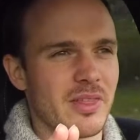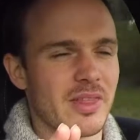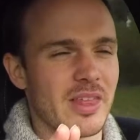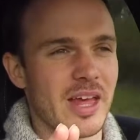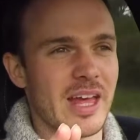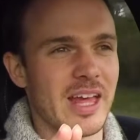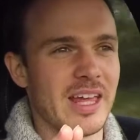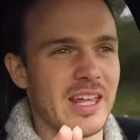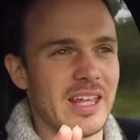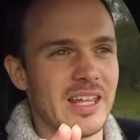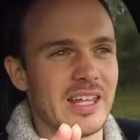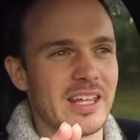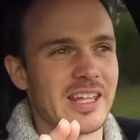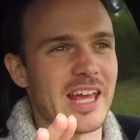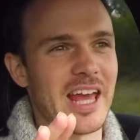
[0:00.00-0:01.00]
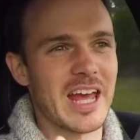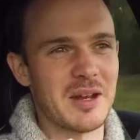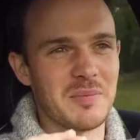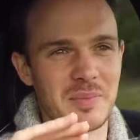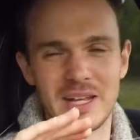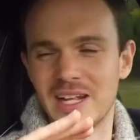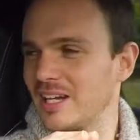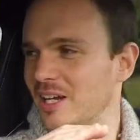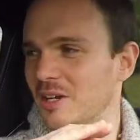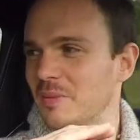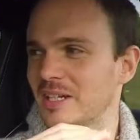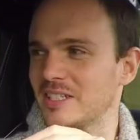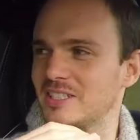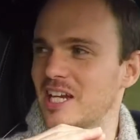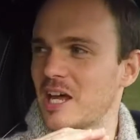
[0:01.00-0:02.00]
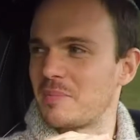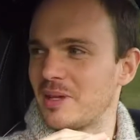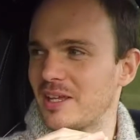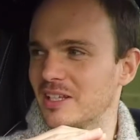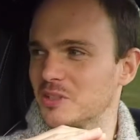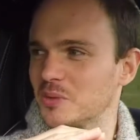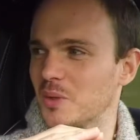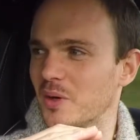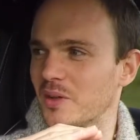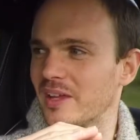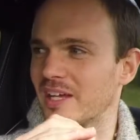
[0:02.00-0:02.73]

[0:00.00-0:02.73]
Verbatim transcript: they can be a little bit snappy as well.